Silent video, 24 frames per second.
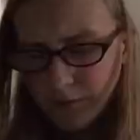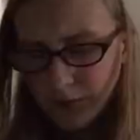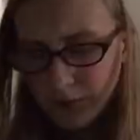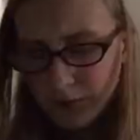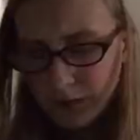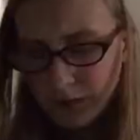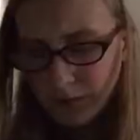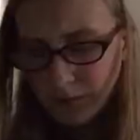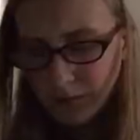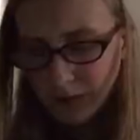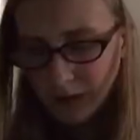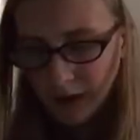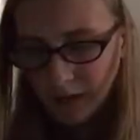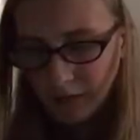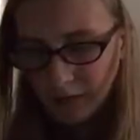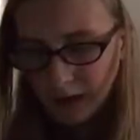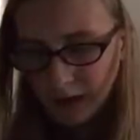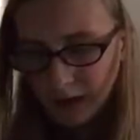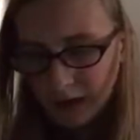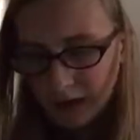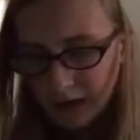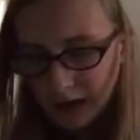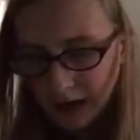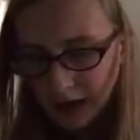for some odd
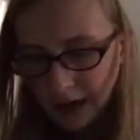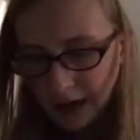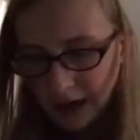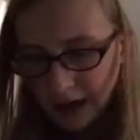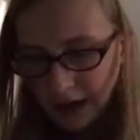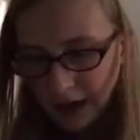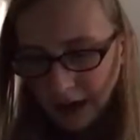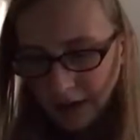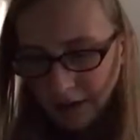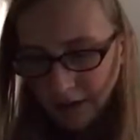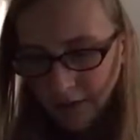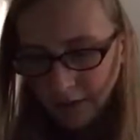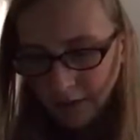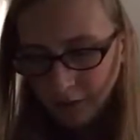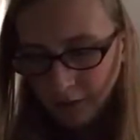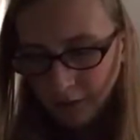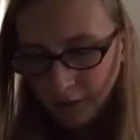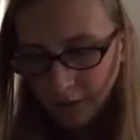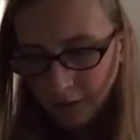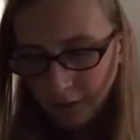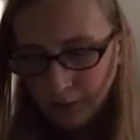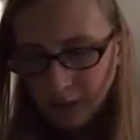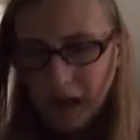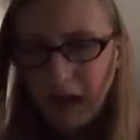reason. I have,
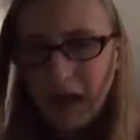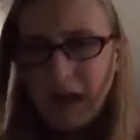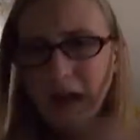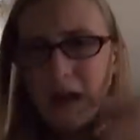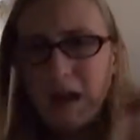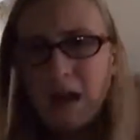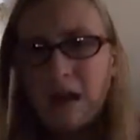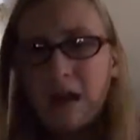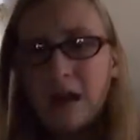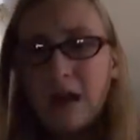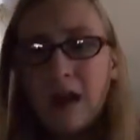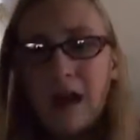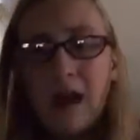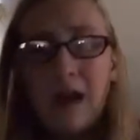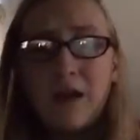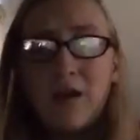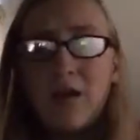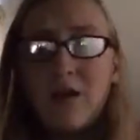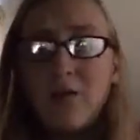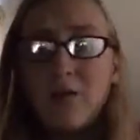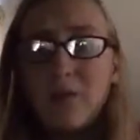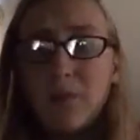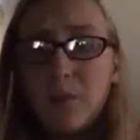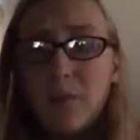and I
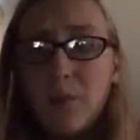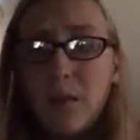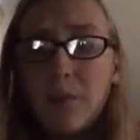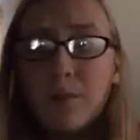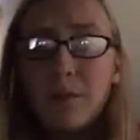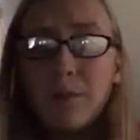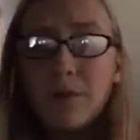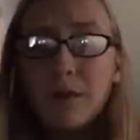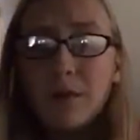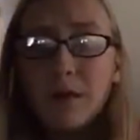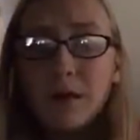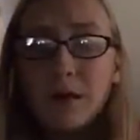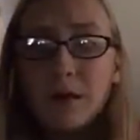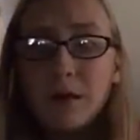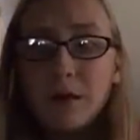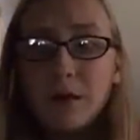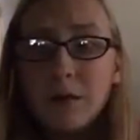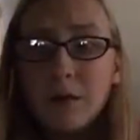couldn't remember.